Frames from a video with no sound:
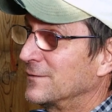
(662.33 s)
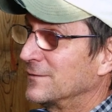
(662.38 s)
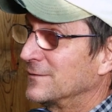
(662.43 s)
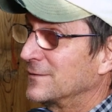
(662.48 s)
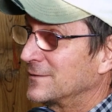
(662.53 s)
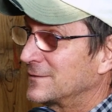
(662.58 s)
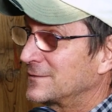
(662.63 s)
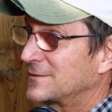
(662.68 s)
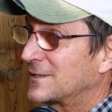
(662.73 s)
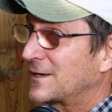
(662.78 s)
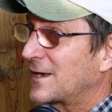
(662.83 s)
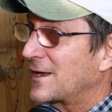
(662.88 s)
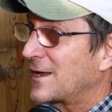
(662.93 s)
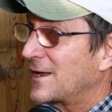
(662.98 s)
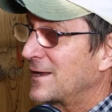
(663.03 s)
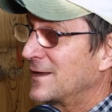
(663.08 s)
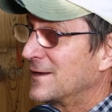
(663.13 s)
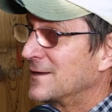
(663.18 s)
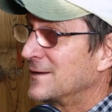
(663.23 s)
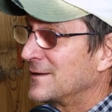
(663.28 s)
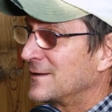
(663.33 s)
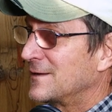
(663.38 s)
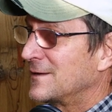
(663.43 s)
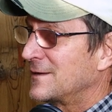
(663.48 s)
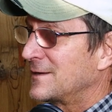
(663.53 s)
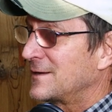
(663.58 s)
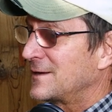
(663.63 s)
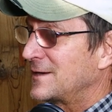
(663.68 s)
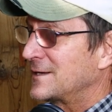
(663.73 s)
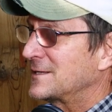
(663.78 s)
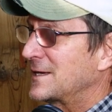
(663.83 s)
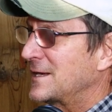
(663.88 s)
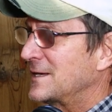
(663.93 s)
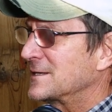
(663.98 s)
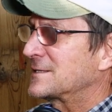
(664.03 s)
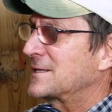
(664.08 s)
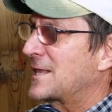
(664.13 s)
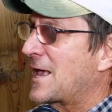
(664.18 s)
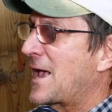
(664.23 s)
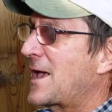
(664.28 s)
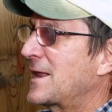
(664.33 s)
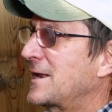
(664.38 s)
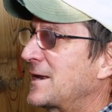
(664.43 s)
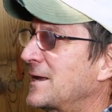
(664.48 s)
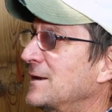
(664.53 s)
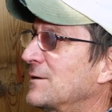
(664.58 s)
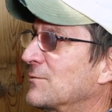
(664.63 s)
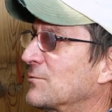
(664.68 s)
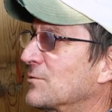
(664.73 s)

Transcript: yeah. today. Yeah. Is, is that it?